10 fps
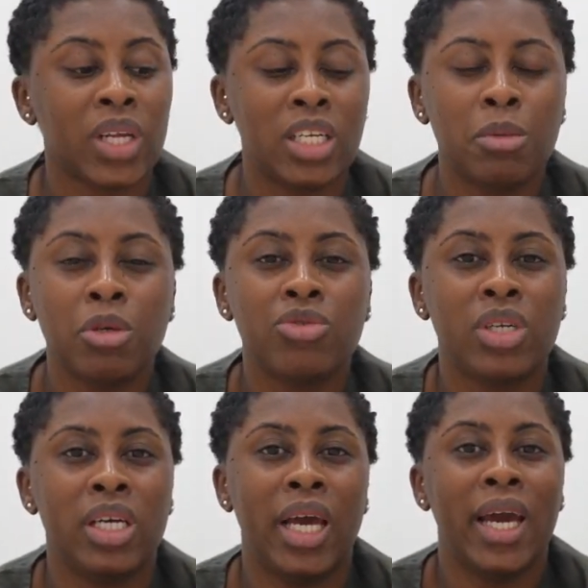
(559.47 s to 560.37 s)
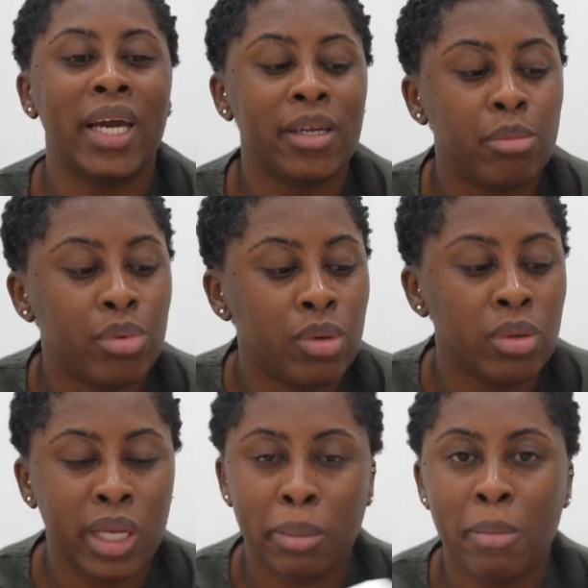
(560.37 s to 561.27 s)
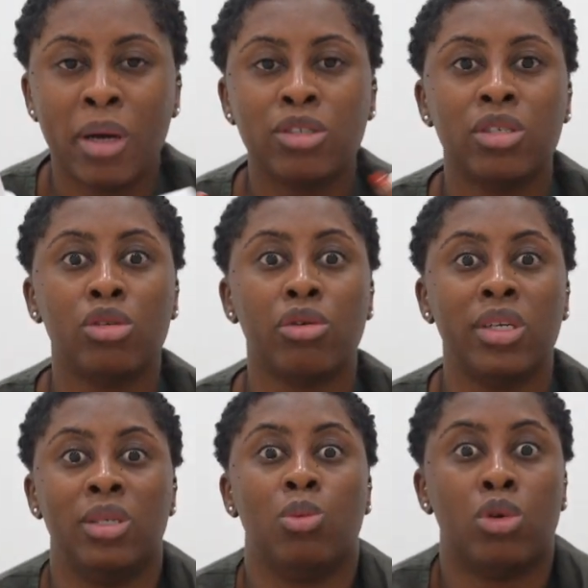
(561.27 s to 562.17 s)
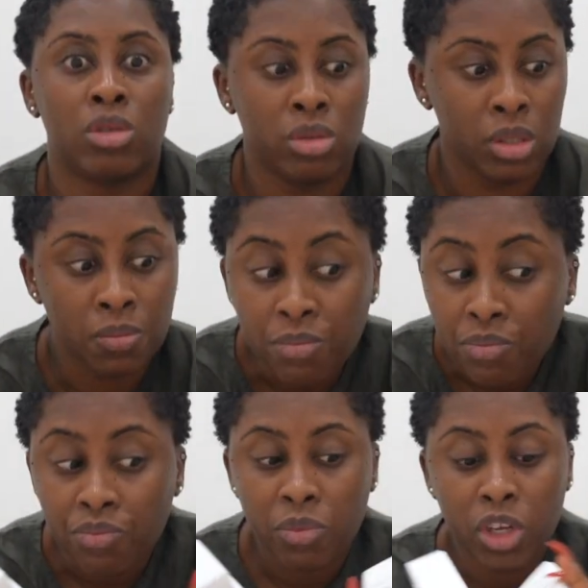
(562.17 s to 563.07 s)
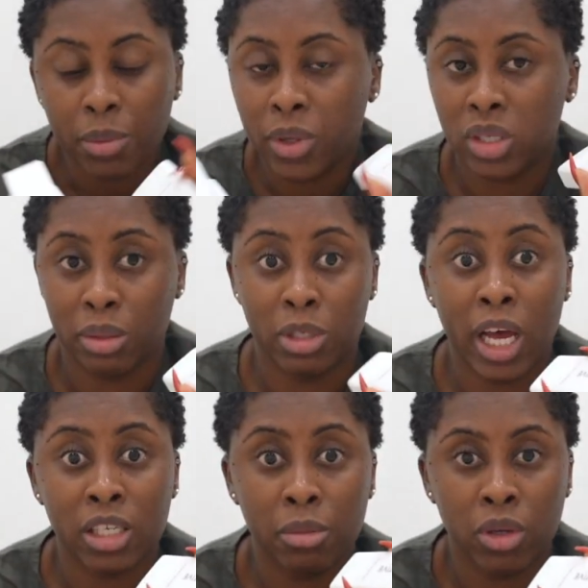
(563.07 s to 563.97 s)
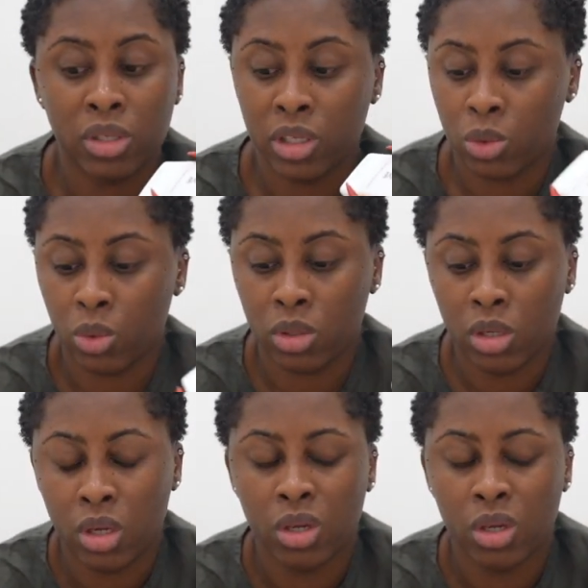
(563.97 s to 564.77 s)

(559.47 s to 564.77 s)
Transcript: And it smells really edible. Like, my mouth is already watering just because I smelled this one.